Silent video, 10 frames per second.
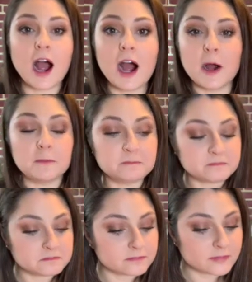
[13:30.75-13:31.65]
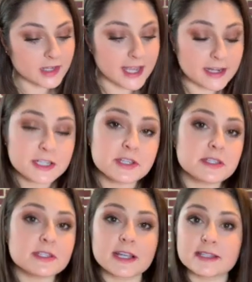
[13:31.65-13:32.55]
And it just
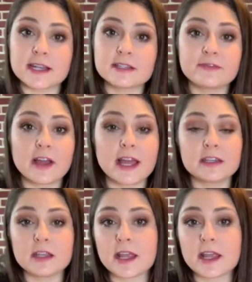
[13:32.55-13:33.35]
is, like I said, it's fun,